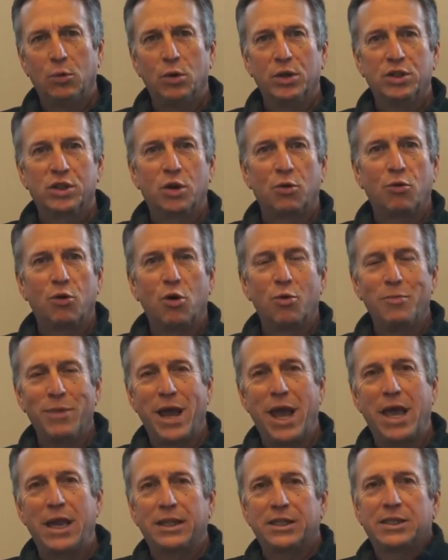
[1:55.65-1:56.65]
was a
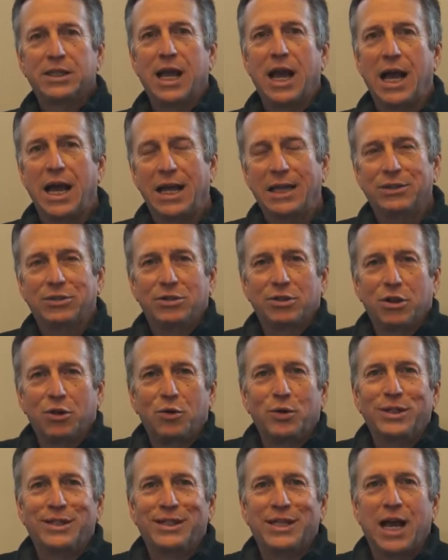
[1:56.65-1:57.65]
romanticized,
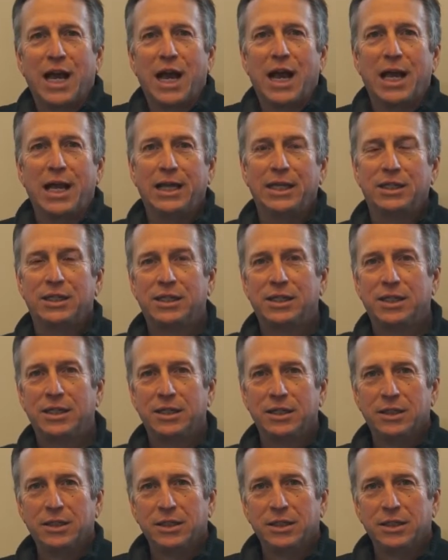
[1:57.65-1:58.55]
gloricized